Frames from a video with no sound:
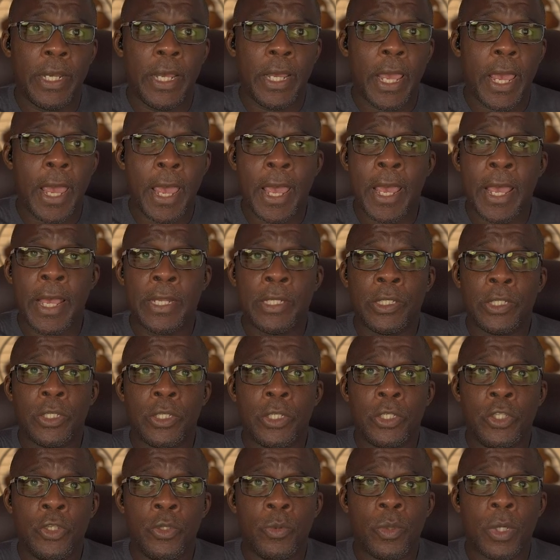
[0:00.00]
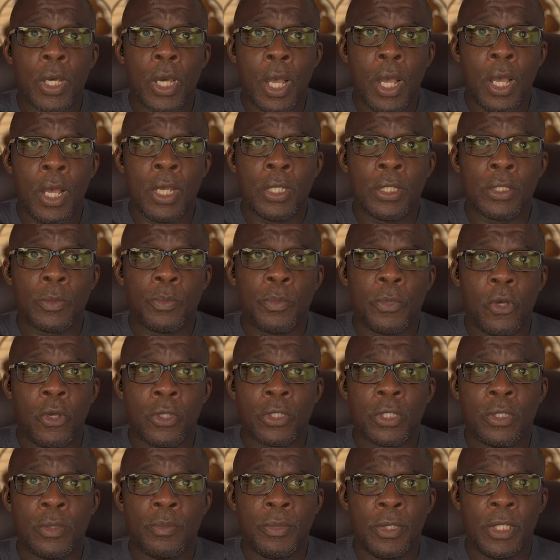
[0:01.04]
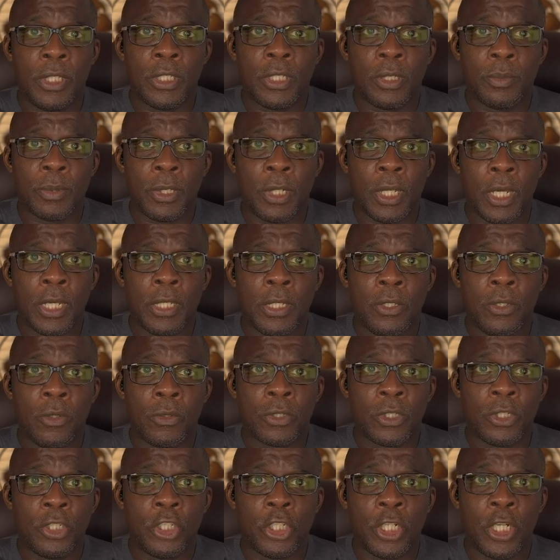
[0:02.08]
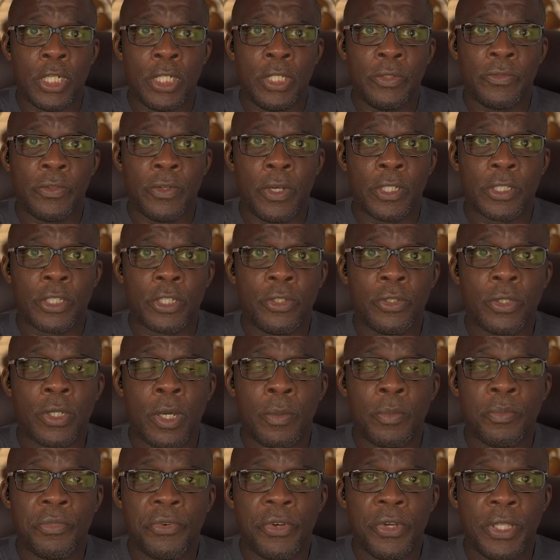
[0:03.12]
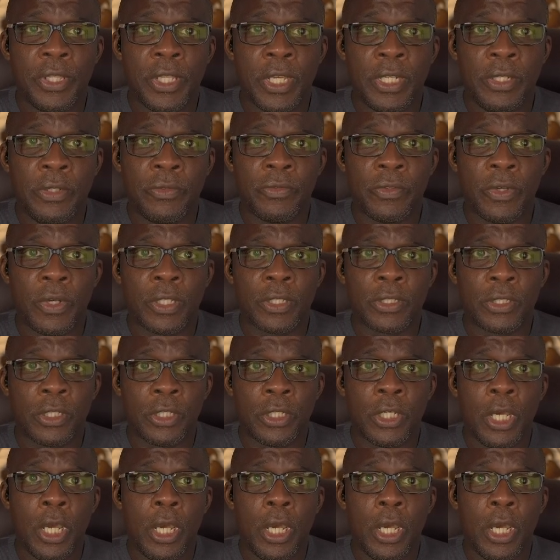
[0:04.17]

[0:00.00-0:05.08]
and you can't possibly supply the oxygen any faster. You can't breathe any faster.